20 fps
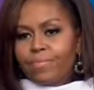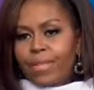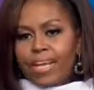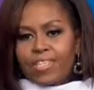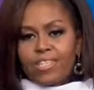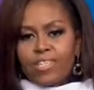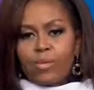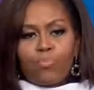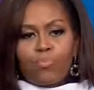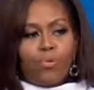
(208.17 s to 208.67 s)

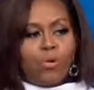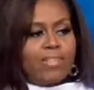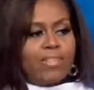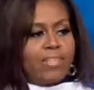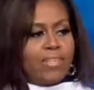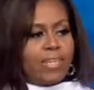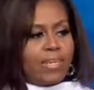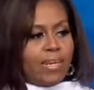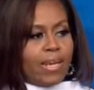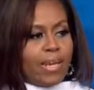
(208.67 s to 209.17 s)
As the
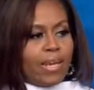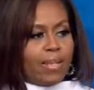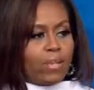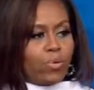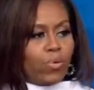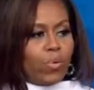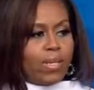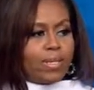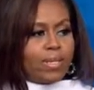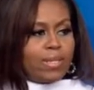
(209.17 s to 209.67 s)
president
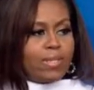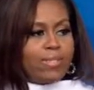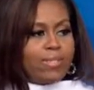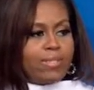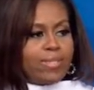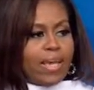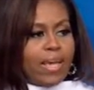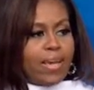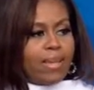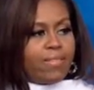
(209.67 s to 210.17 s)
eloquently
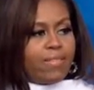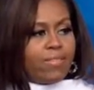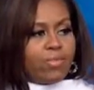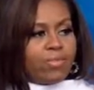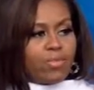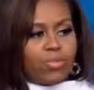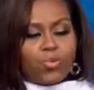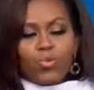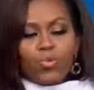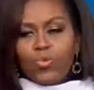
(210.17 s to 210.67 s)
said, at this
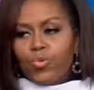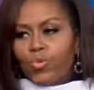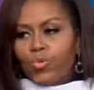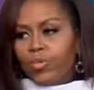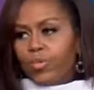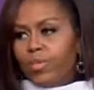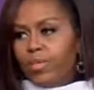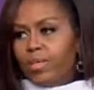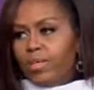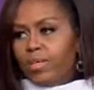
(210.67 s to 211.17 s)
school,